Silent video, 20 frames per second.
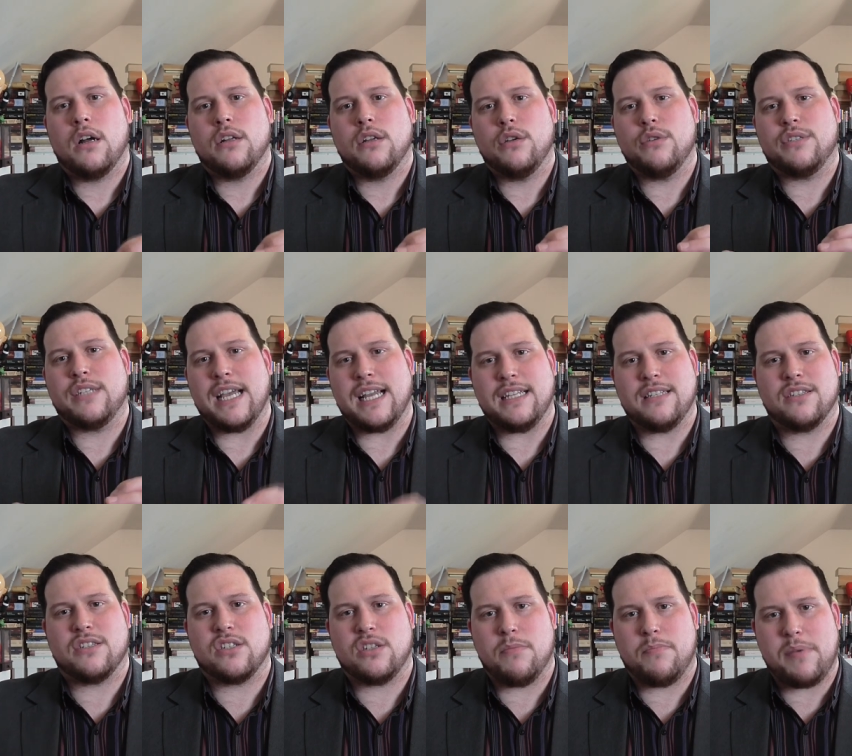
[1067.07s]
who
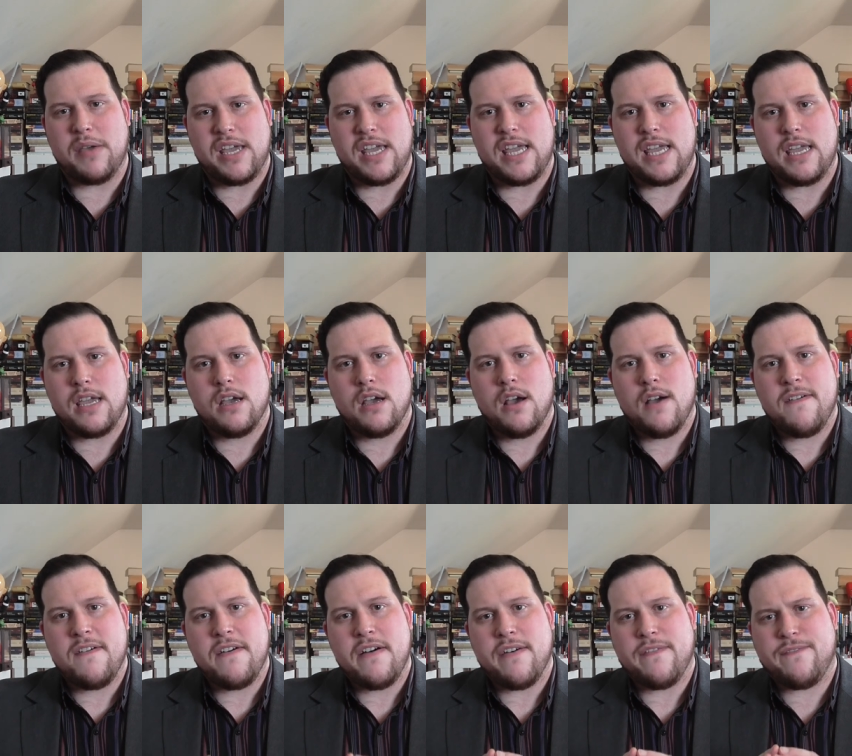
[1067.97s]
tends to be
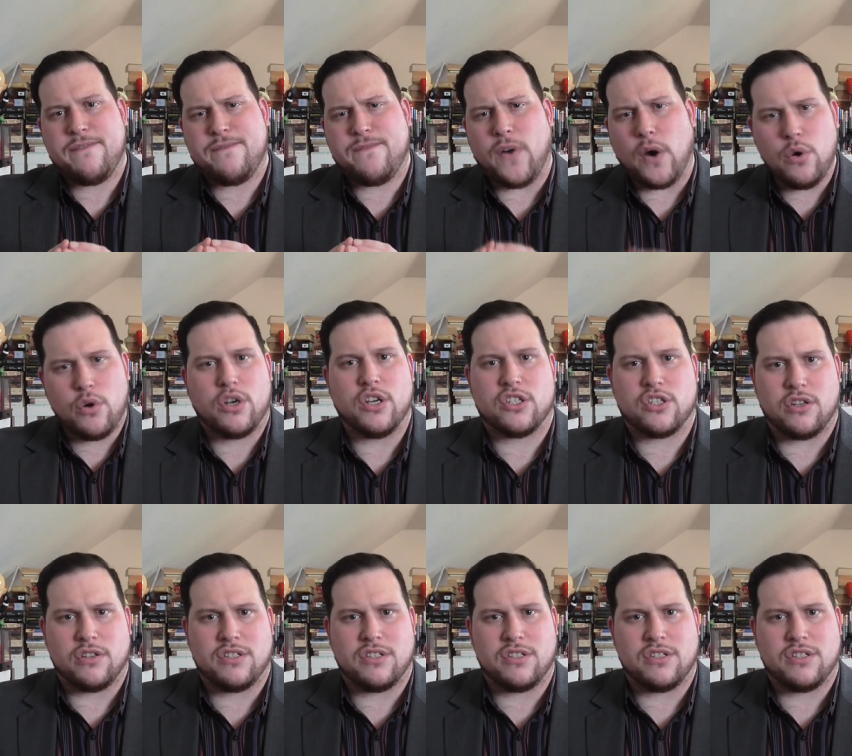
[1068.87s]
focused